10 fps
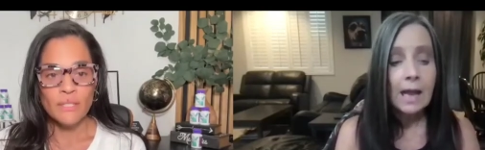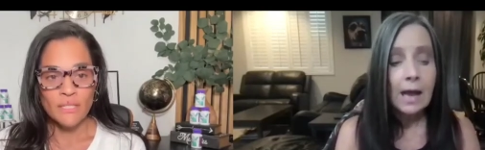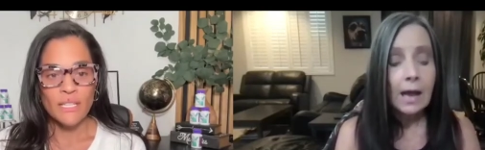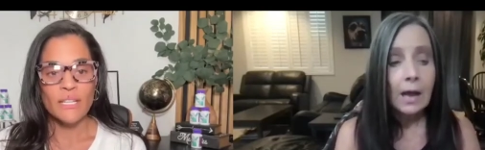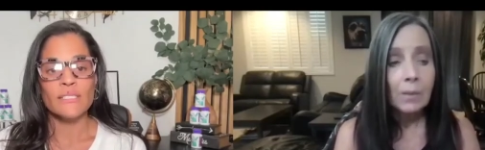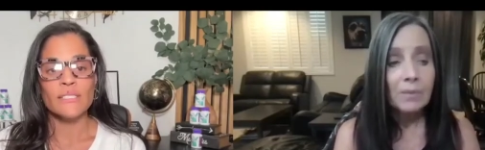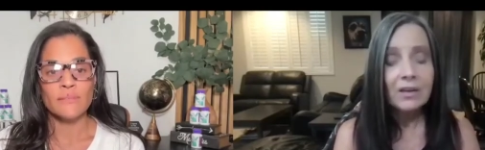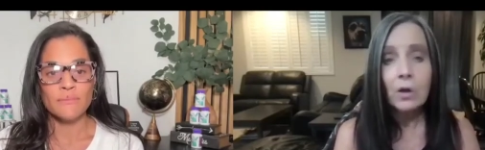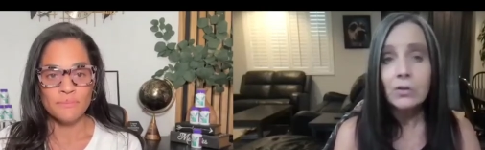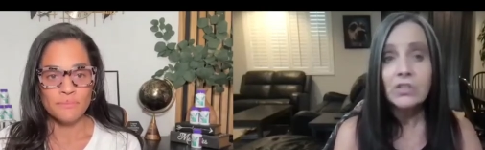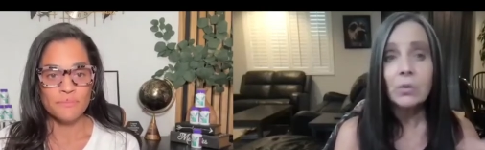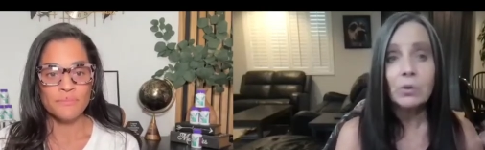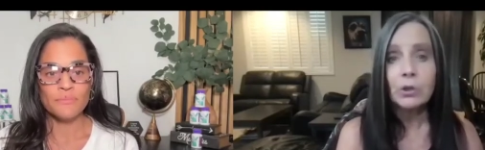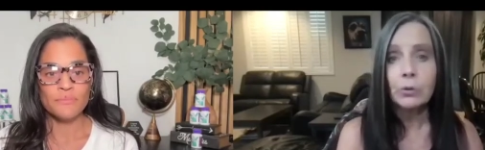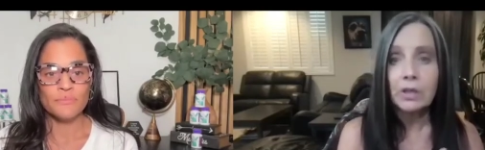Speaker 1: Yes. Uh, and also when
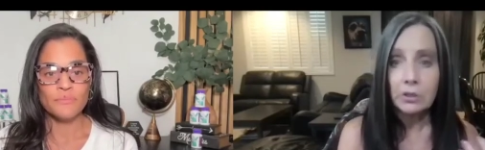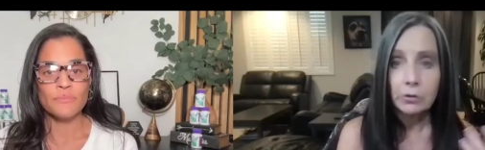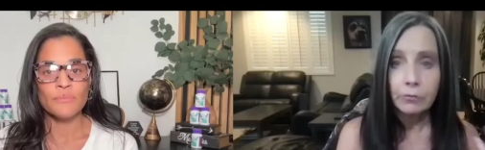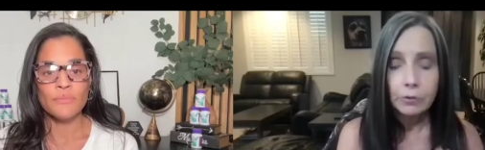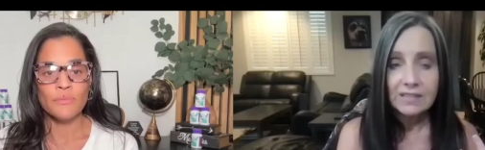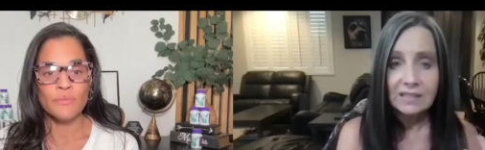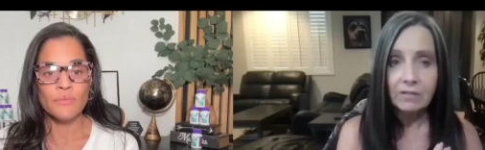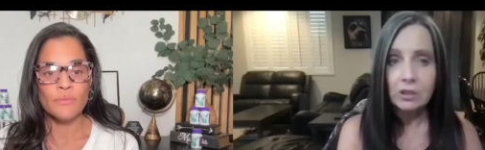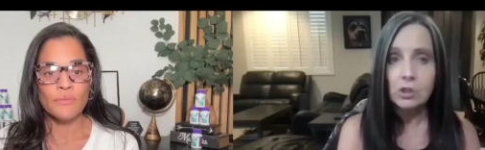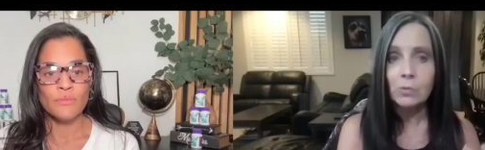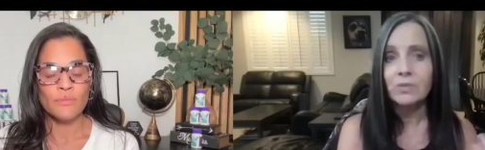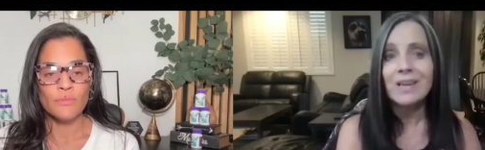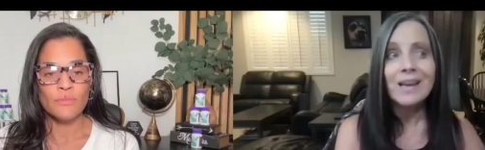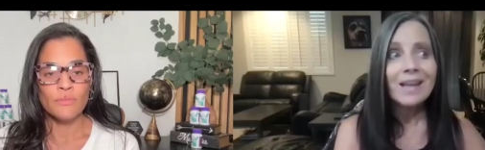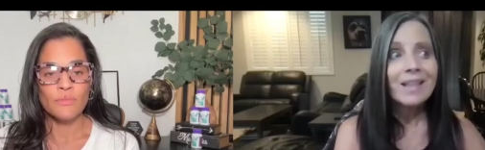you're eating your fruits and vegetables,
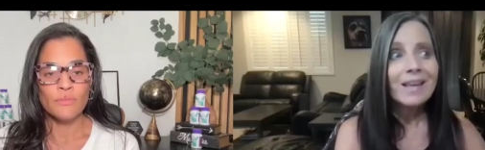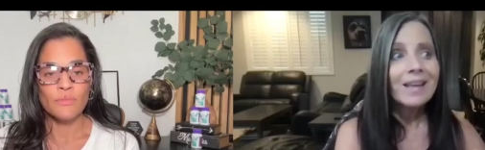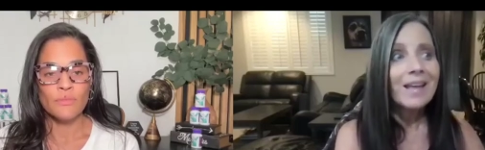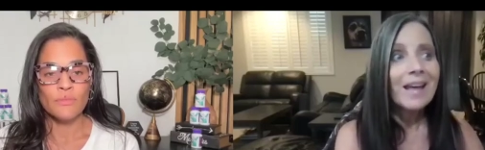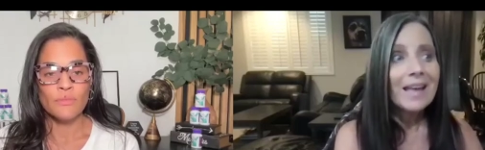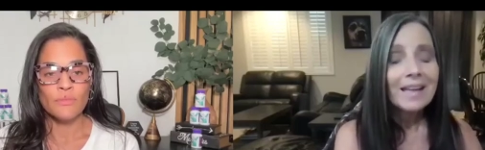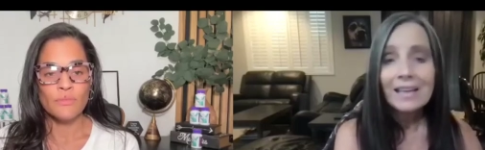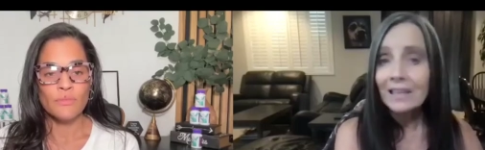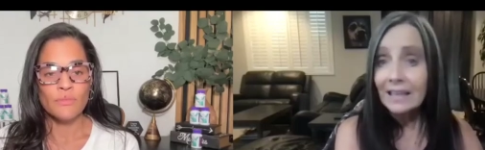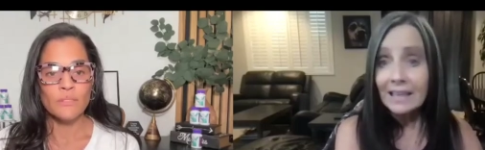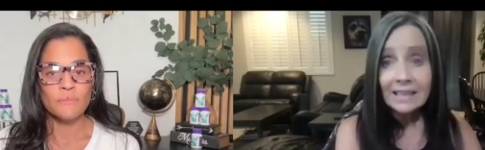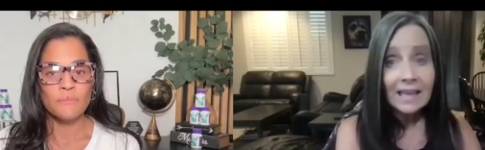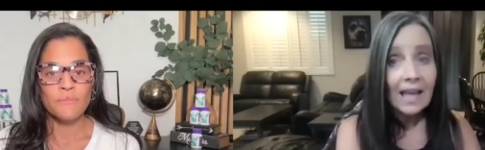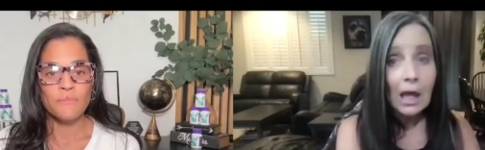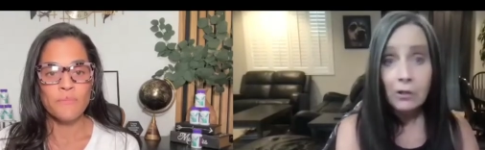a clean,
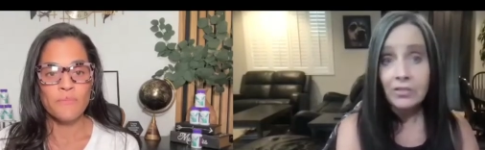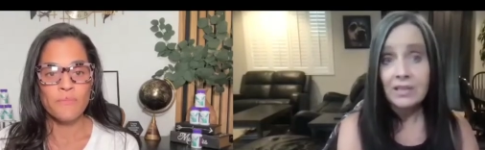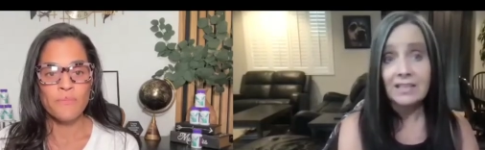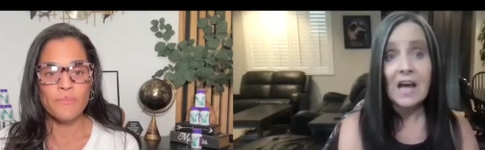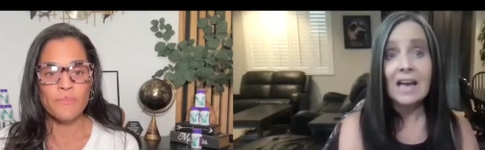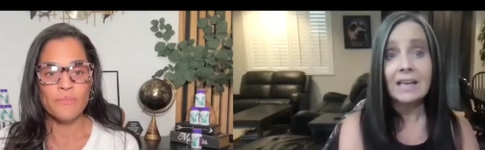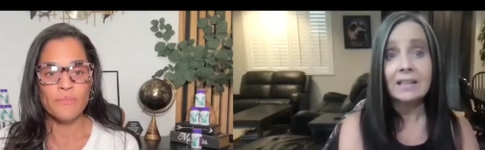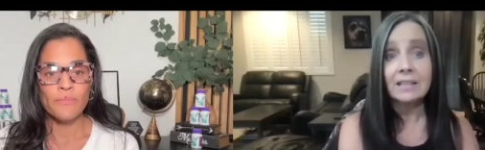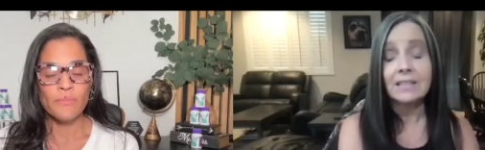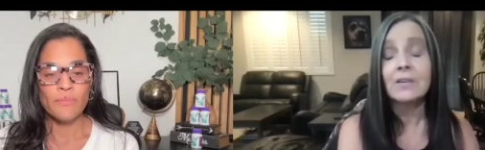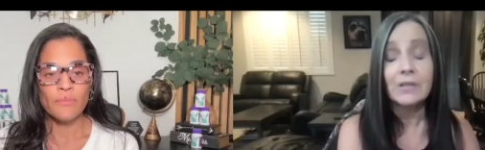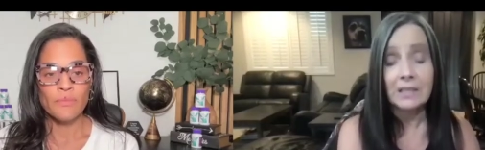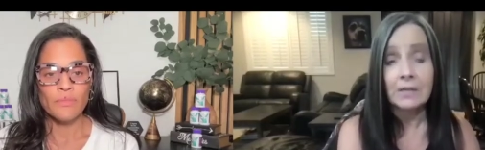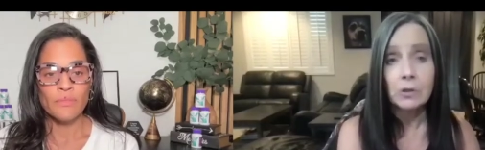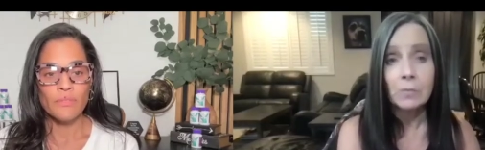healthy diet is going to
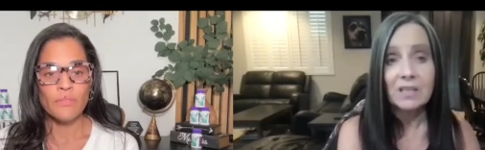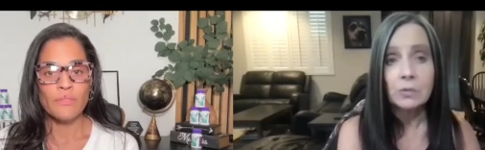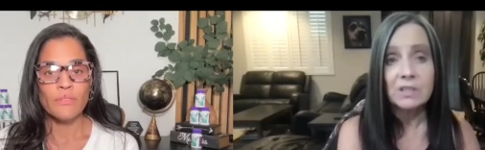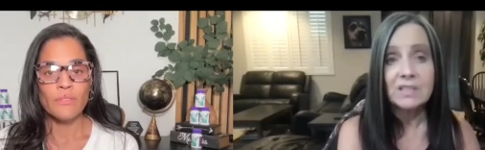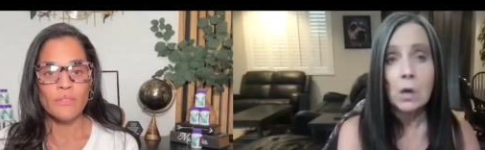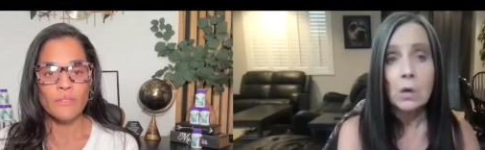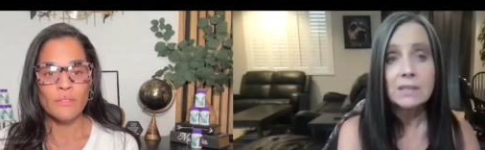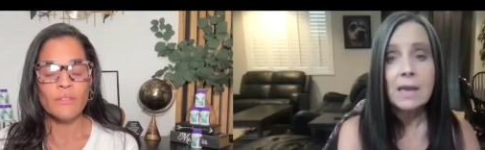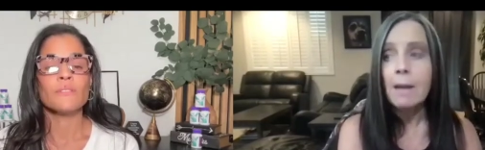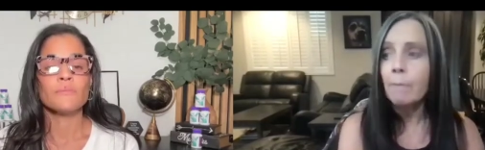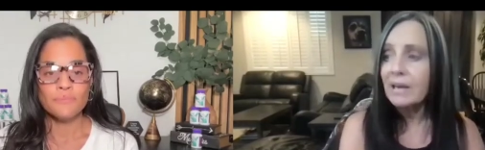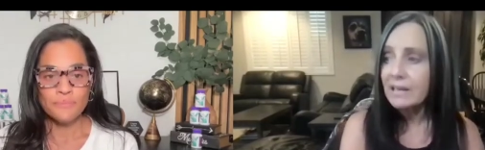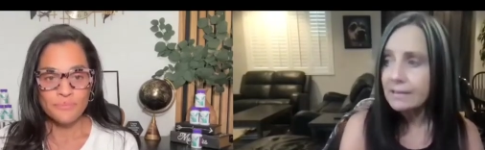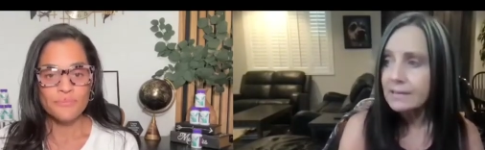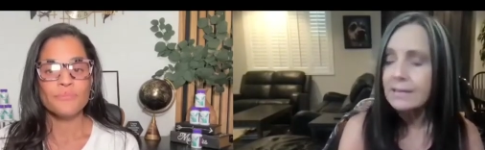give you the best results. But at the